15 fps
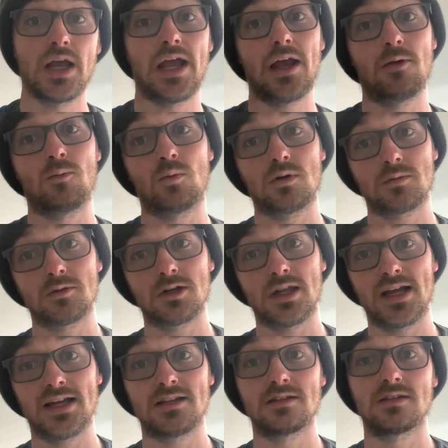and warmer
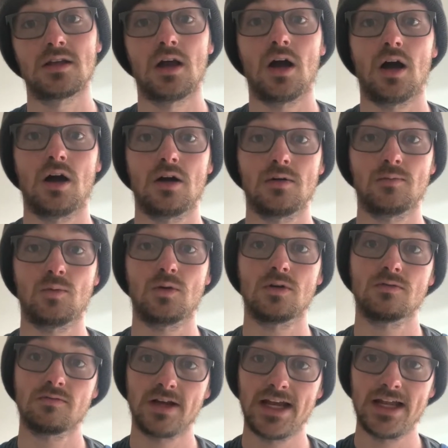lights are more
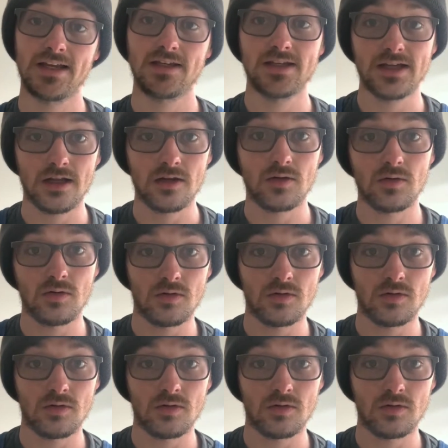red, yellow,